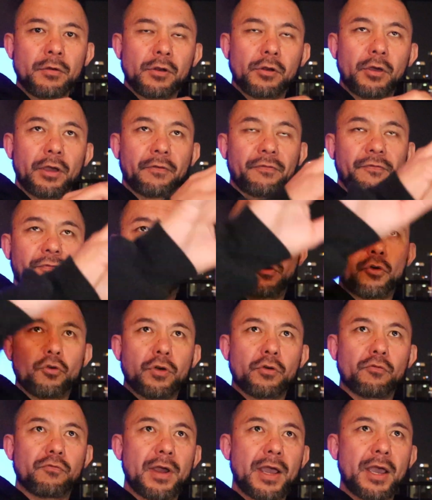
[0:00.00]
like
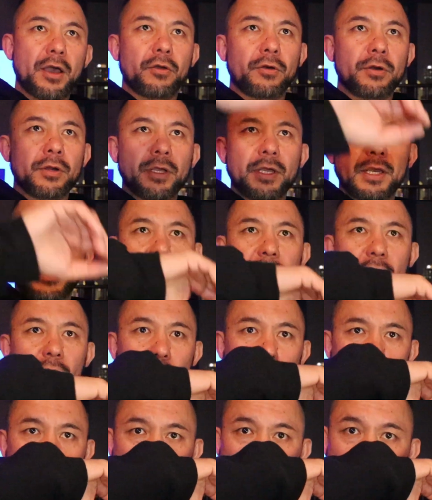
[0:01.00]
float around in a
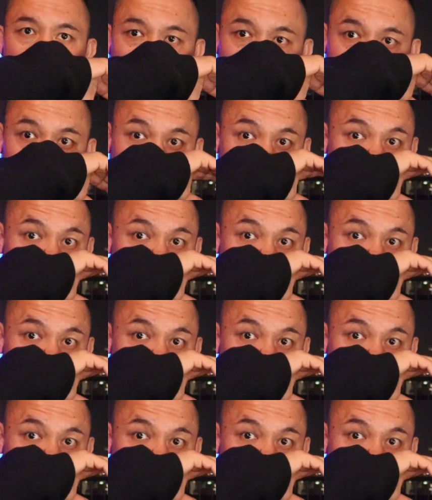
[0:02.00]
room.